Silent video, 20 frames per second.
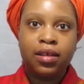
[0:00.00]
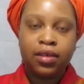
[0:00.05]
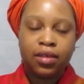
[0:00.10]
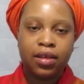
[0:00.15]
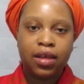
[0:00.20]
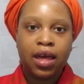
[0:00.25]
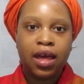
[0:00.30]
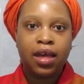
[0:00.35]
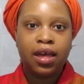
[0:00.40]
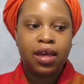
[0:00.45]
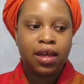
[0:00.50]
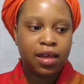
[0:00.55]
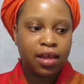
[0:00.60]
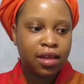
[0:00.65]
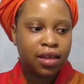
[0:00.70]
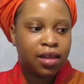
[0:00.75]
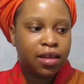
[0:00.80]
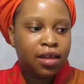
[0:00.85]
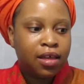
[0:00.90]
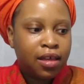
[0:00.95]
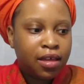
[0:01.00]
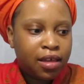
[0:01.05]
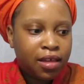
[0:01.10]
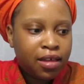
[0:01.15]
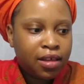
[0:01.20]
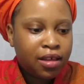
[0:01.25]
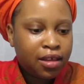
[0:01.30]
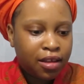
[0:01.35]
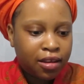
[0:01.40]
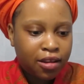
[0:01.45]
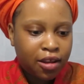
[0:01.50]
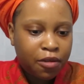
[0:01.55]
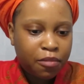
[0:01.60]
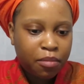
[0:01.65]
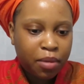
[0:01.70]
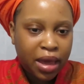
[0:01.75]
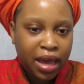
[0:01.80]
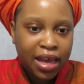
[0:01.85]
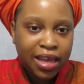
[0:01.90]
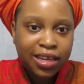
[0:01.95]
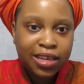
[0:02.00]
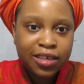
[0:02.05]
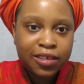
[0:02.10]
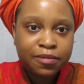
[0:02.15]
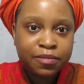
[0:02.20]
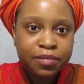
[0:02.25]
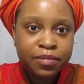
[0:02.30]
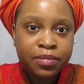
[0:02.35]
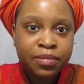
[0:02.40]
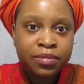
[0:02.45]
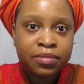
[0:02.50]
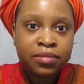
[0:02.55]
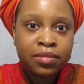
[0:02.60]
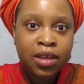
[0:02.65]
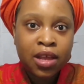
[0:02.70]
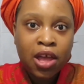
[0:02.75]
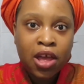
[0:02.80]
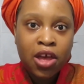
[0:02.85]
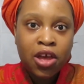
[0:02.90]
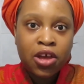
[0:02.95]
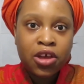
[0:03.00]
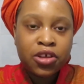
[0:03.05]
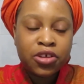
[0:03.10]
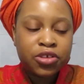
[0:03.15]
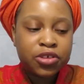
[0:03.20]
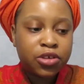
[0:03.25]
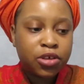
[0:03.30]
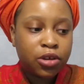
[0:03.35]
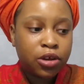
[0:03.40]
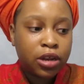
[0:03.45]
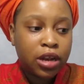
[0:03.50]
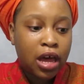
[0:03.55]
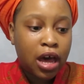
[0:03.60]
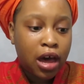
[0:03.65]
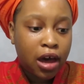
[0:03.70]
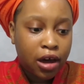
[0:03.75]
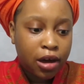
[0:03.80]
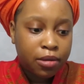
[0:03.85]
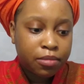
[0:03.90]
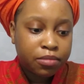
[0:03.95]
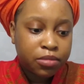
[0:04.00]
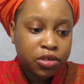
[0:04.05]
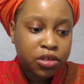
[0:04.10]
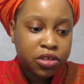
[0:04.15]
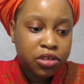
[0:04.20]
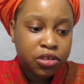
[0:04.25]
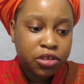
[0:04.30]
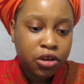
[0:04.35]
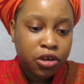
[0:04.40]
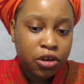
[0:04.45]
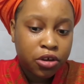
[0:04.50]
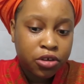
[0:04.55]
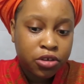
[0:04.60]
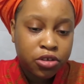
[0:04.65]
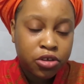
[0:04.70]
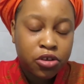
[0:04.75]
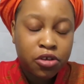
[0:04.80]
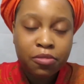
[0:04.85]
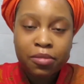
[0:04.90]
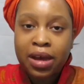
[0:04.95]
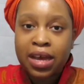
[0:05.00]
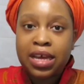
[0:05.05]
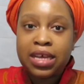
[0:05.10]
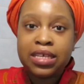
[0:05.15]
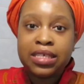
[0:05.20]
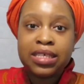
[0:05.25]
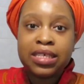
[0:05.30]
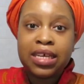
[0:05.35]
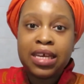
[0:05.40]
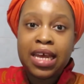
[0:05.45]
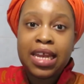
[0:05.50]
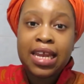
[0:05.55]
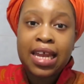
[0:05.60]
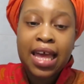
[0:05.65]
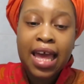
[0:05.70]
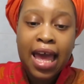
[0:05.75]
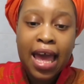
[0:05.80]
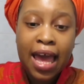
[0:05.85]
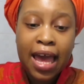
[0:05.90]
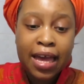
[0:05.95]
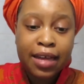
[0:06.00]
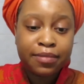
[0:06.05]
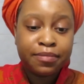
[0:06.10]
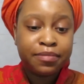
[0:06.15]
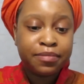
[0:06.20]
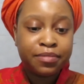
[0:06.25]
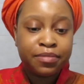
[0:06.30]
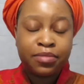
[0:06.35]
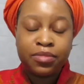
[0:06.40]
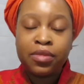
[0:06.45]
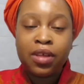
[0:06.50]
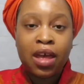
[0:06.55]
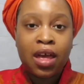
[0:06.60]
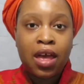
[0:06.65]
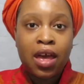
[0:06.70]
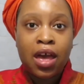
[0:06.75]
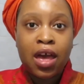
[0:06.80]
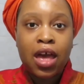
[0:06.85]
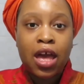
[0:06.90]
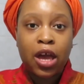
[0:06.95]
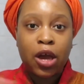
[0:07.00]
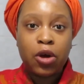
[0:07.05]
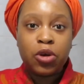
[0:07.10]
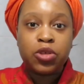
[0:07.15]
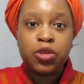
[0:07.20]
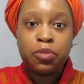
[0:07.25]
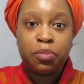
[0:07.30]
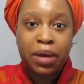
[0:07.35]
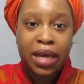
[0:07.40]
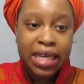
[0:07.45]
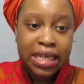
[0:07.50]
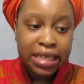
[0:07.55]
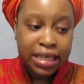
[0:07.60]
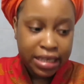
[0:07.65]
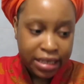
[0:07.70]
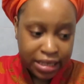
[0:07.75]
Okay. Not bad. So now I'm just going to do my skincare and go to bed.